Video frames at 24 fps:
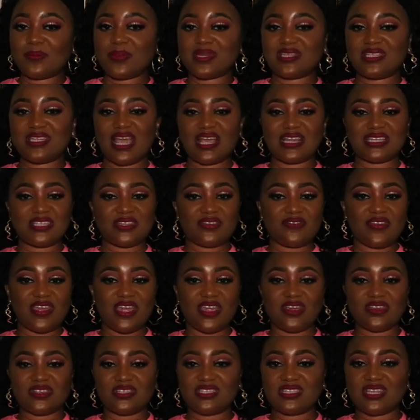protective
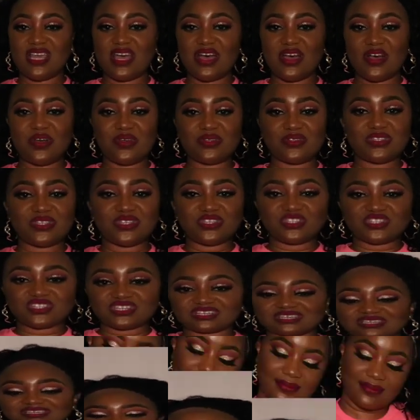hairstyle to just
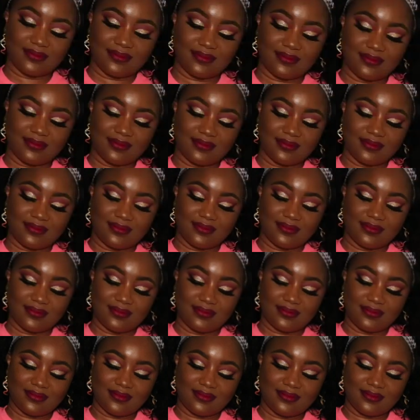Just pop
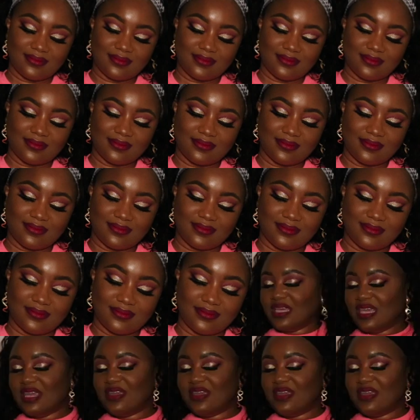on and hit the door.